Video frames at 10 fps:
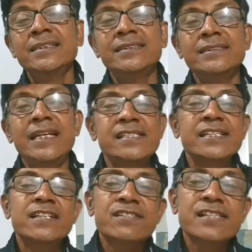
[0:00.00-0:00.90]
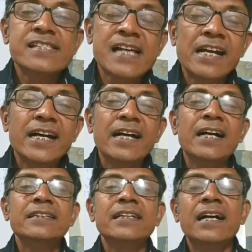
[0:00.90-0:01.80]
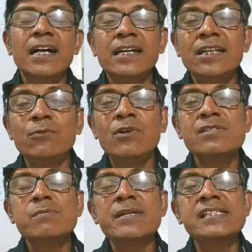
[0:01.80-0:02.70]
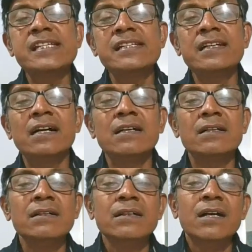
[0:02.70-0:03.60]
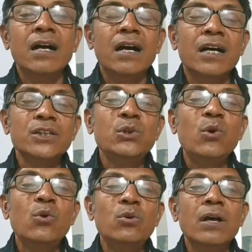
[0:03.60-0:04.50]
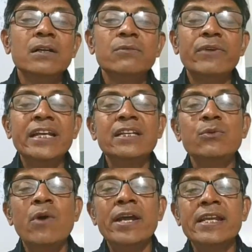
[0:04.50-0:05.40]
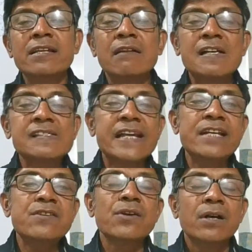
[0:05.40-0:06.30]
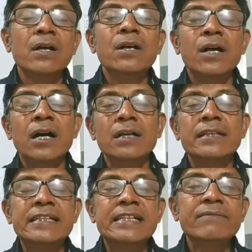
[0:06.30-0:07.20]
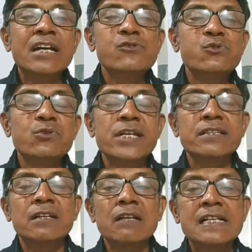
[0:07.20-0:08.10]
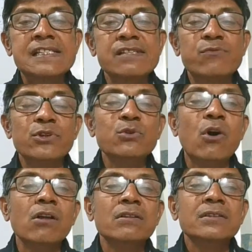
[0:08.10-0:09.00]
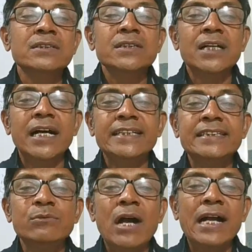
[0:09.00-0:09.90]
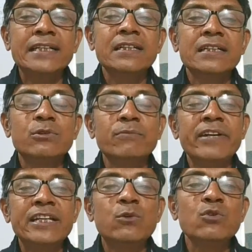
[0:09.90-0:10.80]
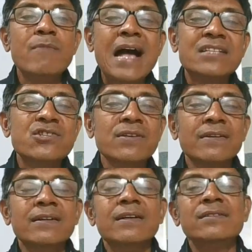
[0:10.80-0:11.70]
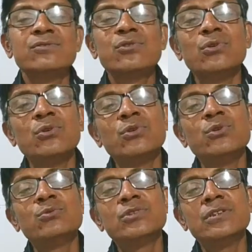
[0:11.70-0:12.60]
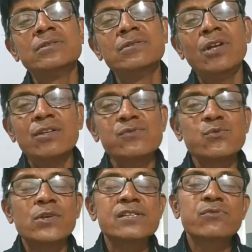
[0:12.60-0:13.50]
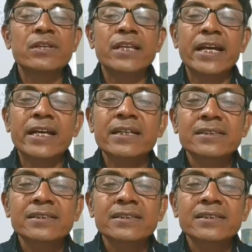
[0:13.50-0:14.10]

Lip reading: Yes, in this is I was missing your when you are in class 8. That time I used to take the classes for you all, and you had a very good batch. So a lot of students were there.